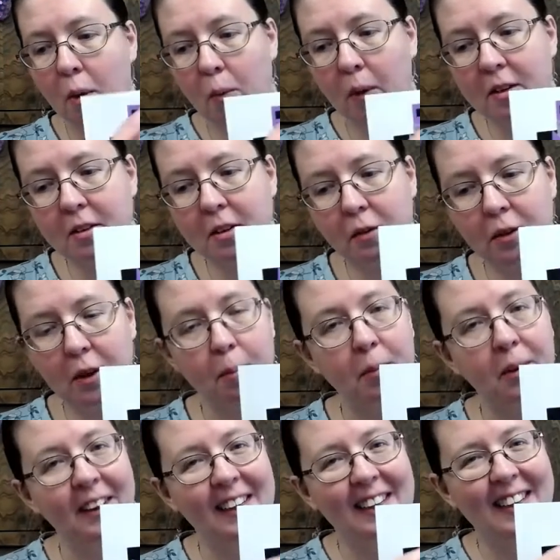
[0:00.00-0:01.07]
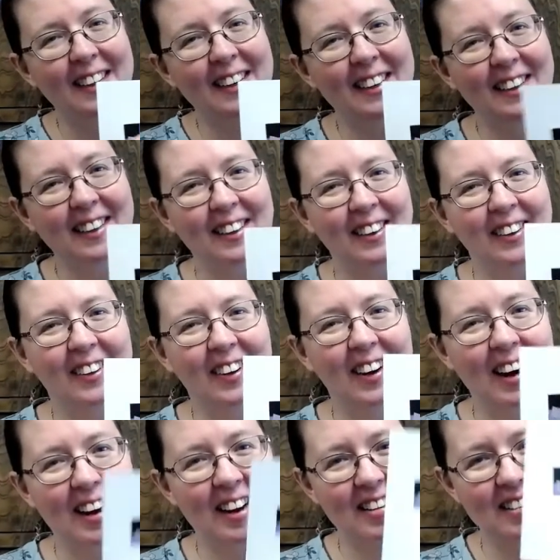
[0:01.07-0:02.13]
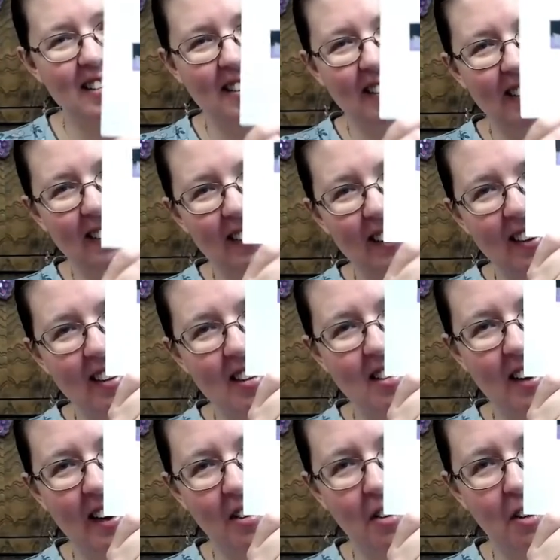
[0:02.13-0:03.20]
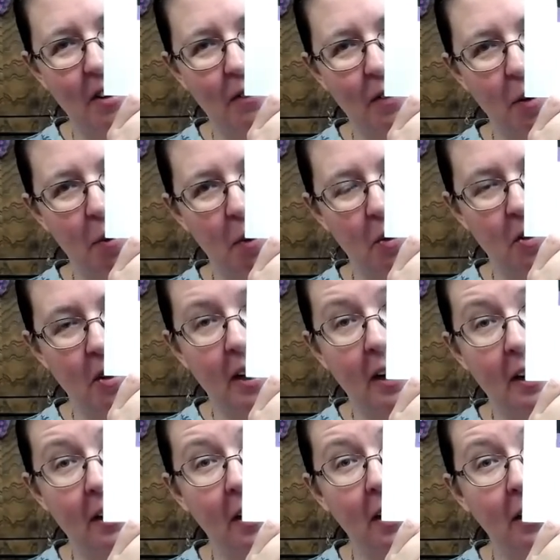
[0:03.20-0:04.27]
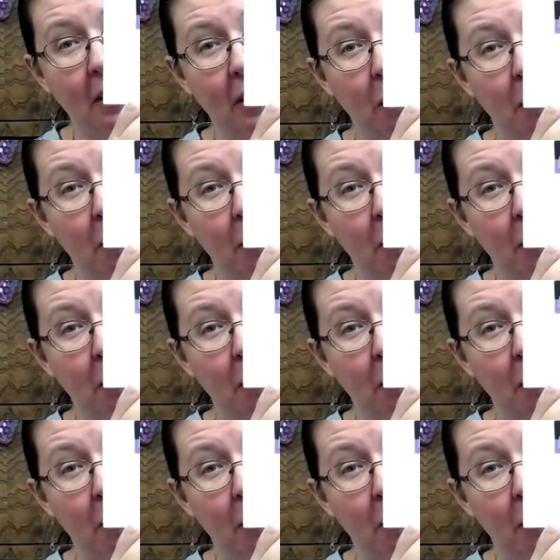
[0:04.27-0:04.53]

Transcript: Once you've completed your cross section of your mosaic, you're going to